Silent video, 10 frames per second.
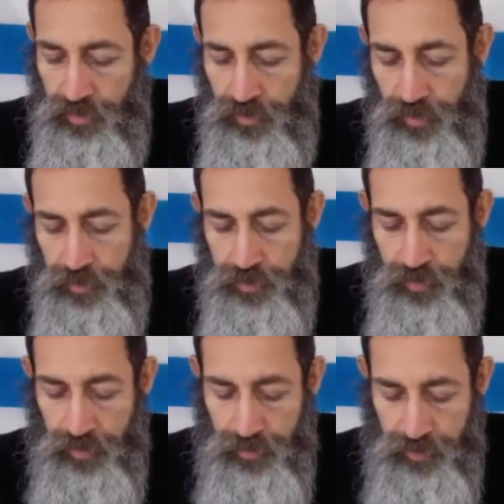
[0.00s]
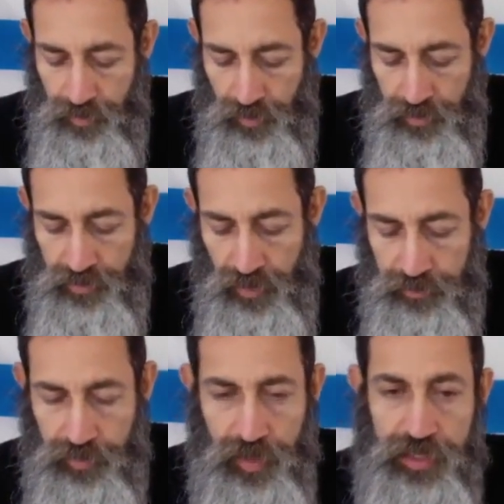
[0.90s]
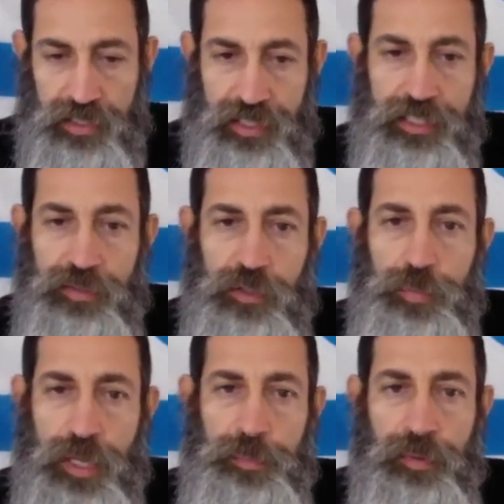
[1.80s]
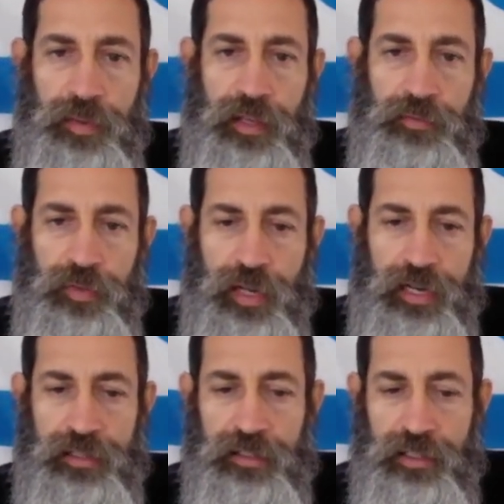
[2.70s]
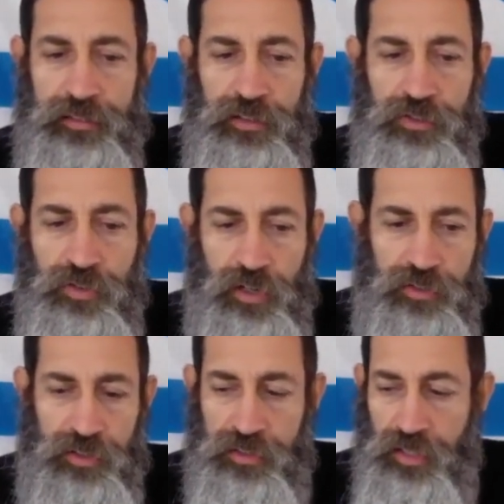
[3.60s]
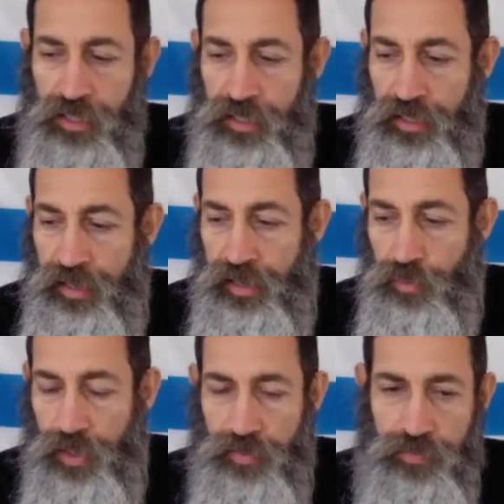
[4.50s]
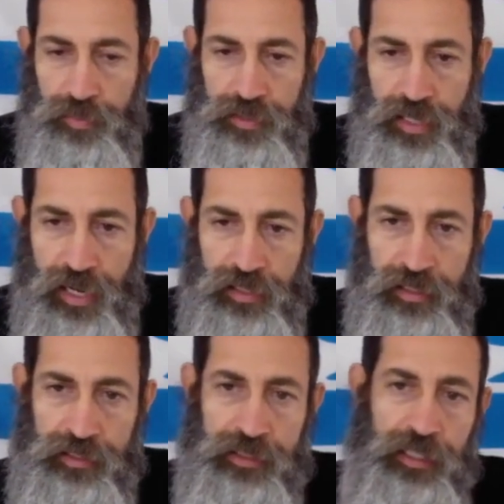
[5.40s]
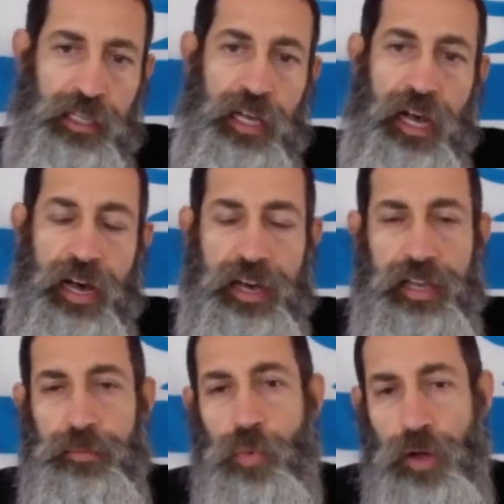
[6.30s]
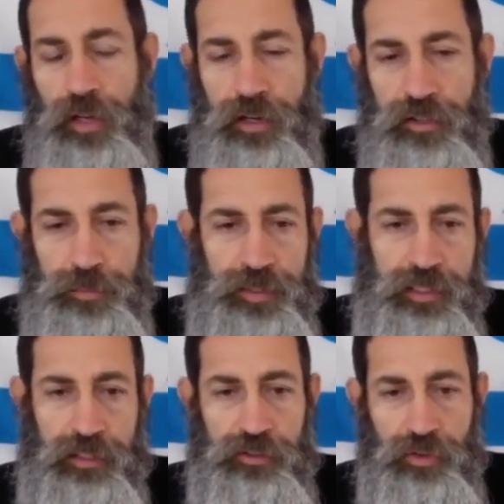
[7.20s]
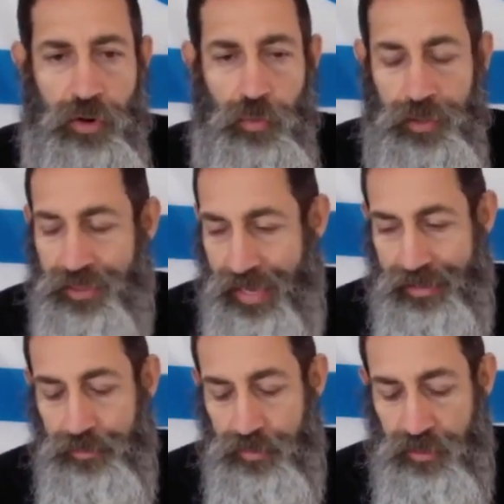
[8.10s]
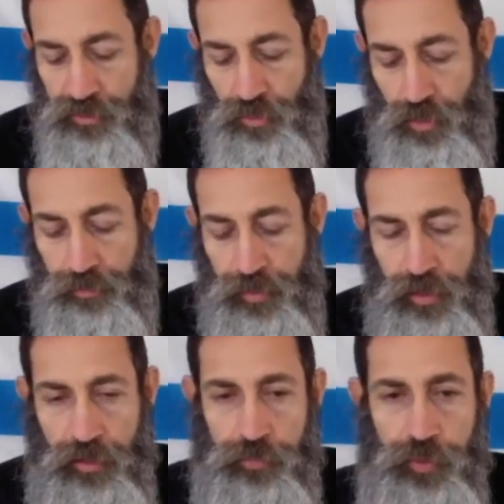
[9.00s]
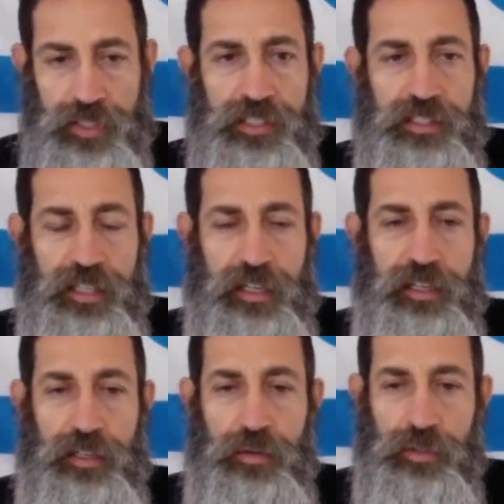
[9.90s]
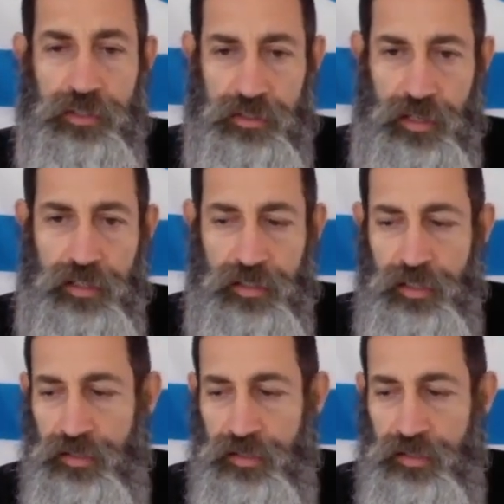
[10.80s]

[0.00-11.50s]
for the, for the earth suffers for the sins of its people. They have forgotten Yah's instructions and got away from his guidelines. I am one hundred percent sure, one thousand percent sure, if we stick or stuck